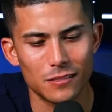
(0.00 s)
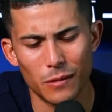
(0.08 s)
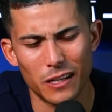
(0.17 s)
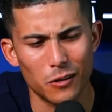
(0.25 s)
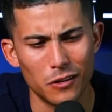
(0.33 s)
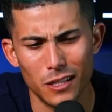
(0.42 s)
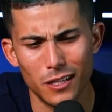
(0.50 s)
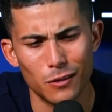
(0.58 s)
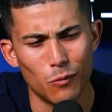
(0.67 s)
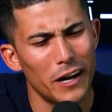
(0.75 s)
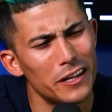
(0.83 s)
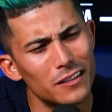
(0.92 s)
I'm like,
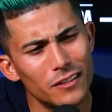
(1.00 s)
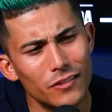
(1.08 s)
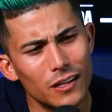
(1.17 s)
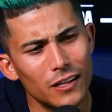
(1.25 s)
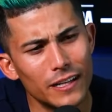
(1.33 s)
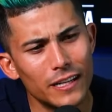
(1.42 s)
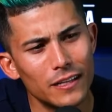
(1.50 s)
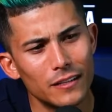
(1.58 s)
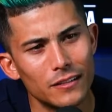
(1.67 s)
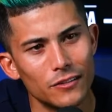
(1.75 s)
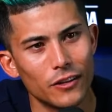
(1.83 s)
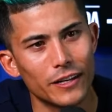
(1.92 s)
why do you live there again?
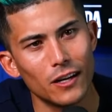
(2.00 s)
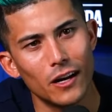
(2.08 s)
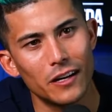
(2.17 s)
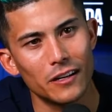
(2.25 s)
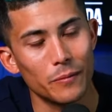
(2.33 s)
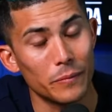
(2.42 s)
They're like, oh, I don't know.